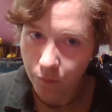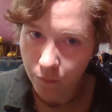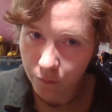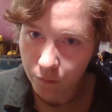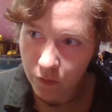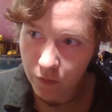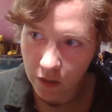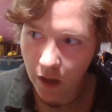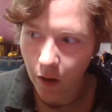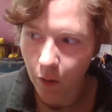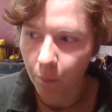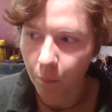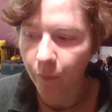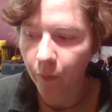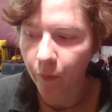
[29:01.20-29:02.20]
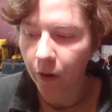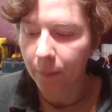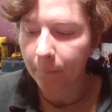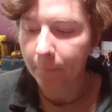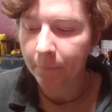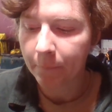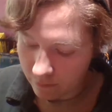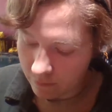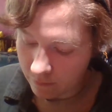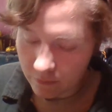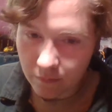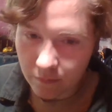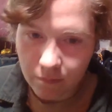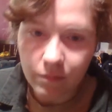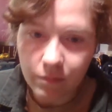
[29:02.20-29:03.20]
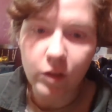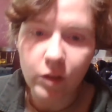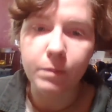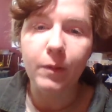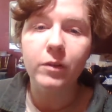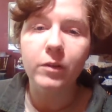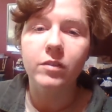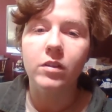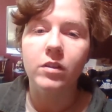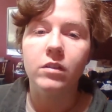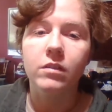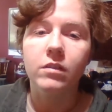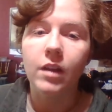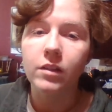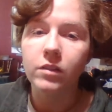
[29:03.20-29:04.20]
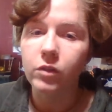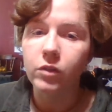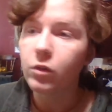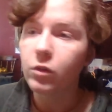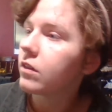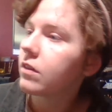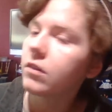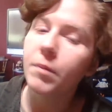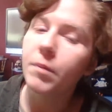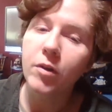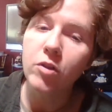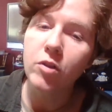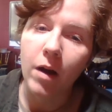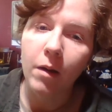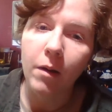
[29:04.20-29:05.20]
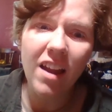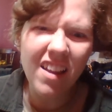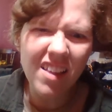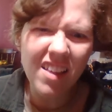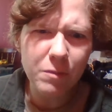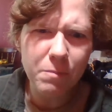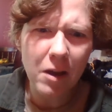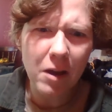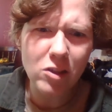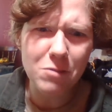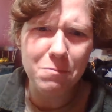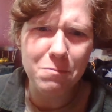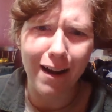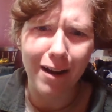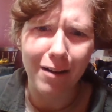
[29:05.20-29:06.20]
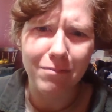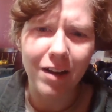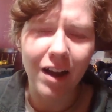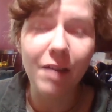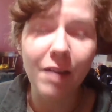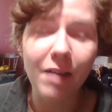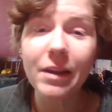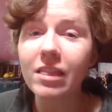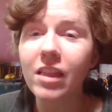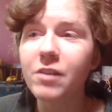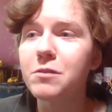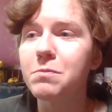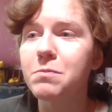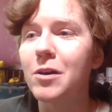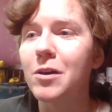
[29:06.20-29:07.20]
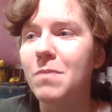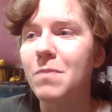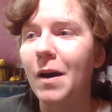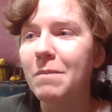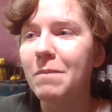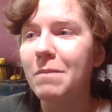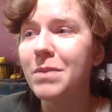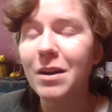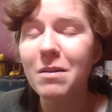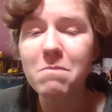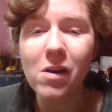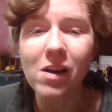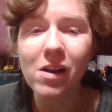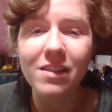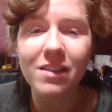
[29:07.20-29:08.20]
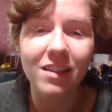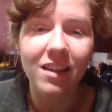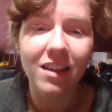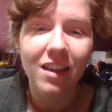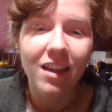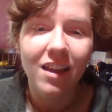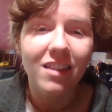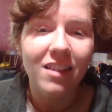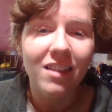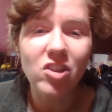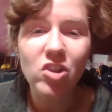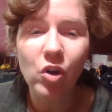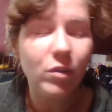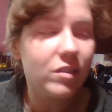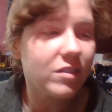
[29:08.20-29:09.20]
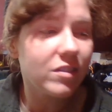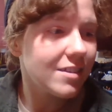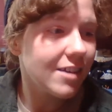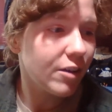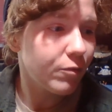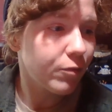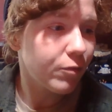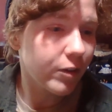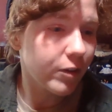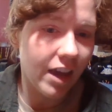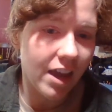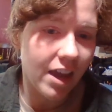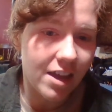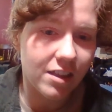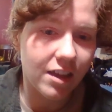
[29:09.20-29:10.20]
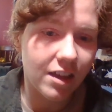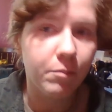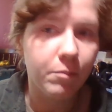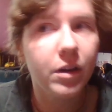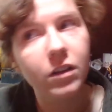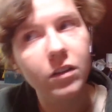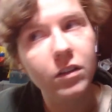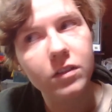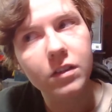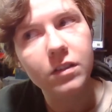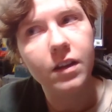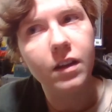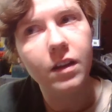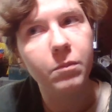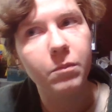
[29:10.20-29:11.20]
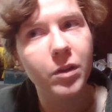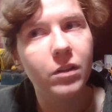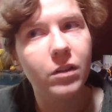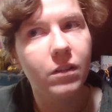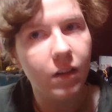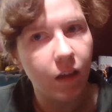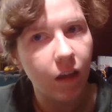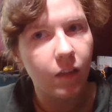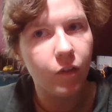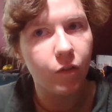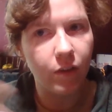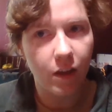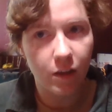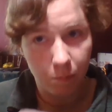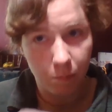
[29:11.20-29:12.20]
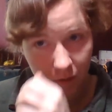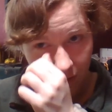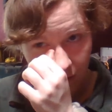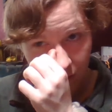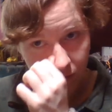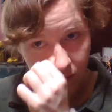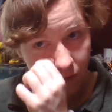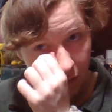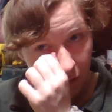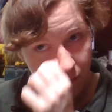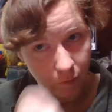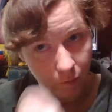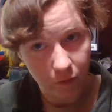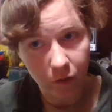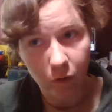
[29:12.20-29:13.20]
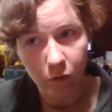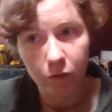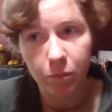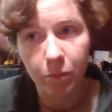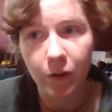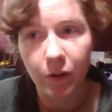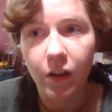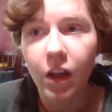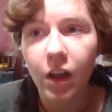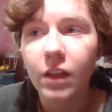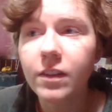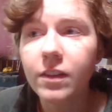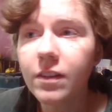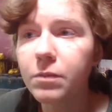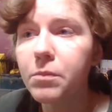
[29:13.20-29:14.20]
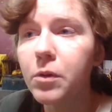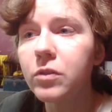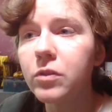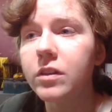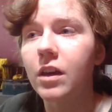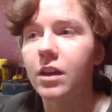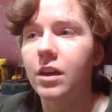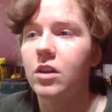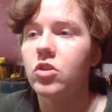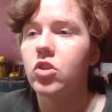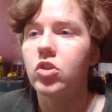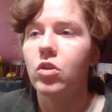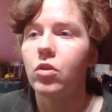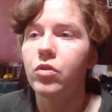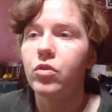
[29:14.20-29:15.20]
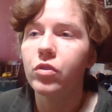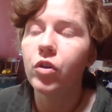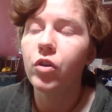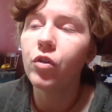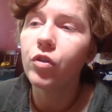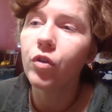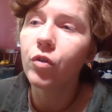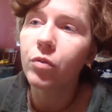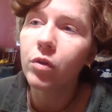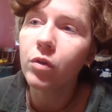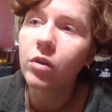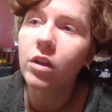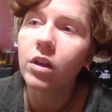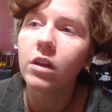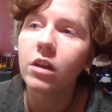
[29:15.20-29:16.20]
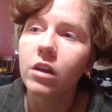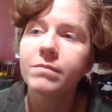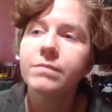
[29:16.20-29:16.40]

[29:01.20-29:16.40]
to get help. Okay? This person that's doing this is SpongeBob. And it's SpongeBob! I mean, I love SpongeBob, but come on. The show is designed for kids. I mean, it is designed, I mean, there's aspects that's designed for adults, but this is mostly a kid's show. So you're ruining